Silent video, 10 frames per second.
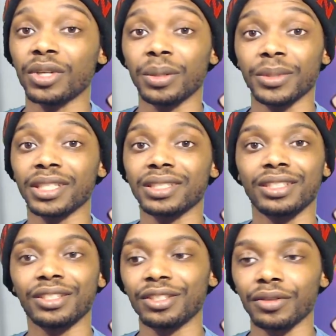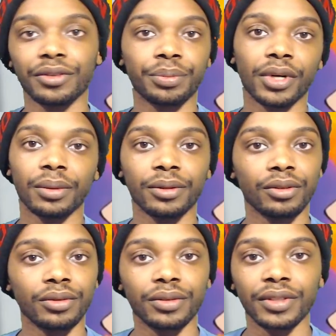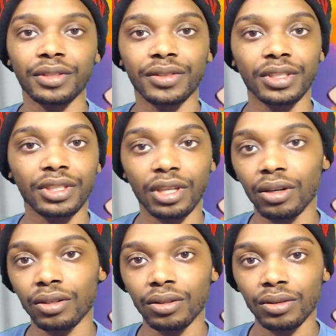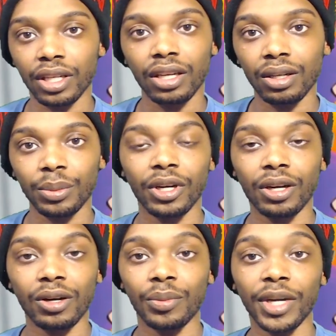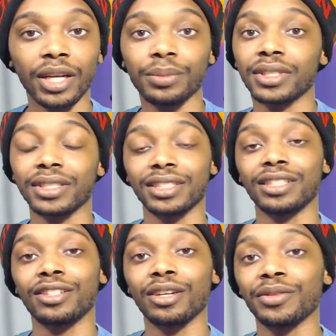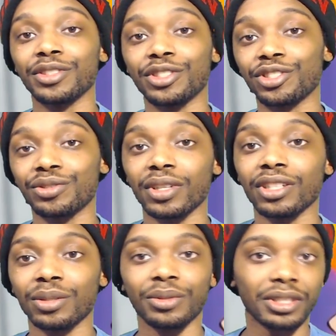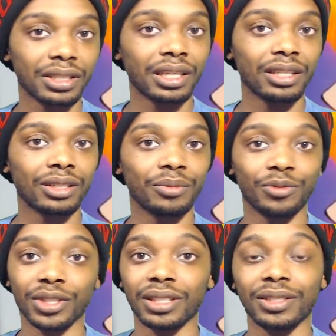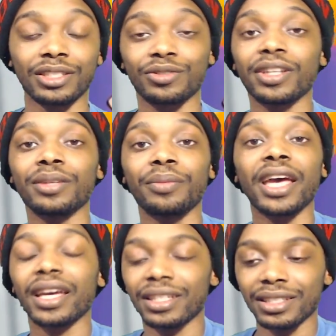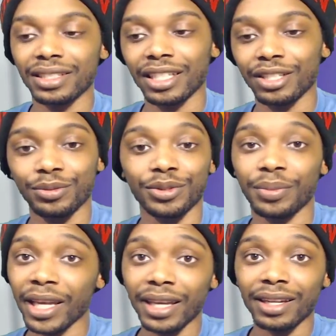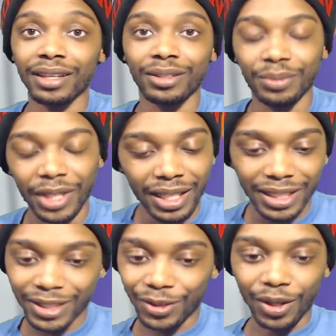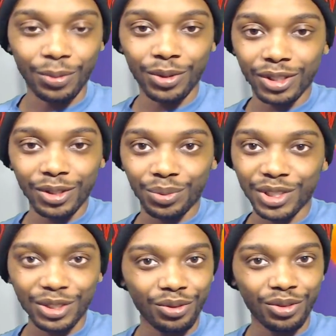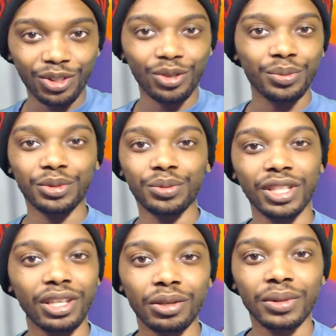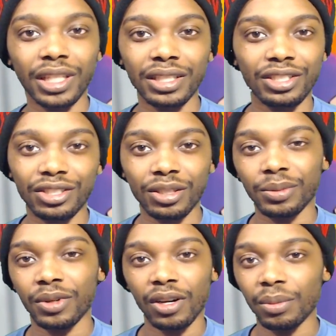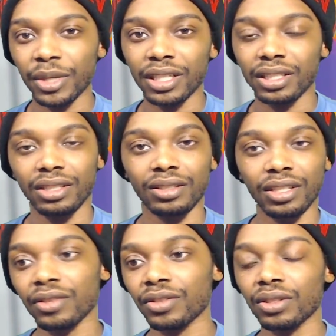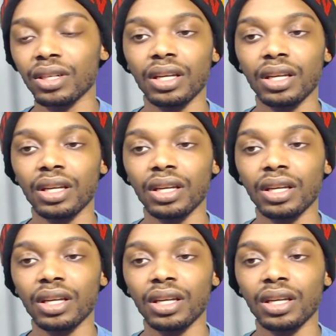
I'm guessing Endeavor probably don't even give a doggone care about All Might because Endeavor just straight up looked at him with straight madness, like he was mad at him. So I wonder what's going on between their relationship with All Might and Endeavor.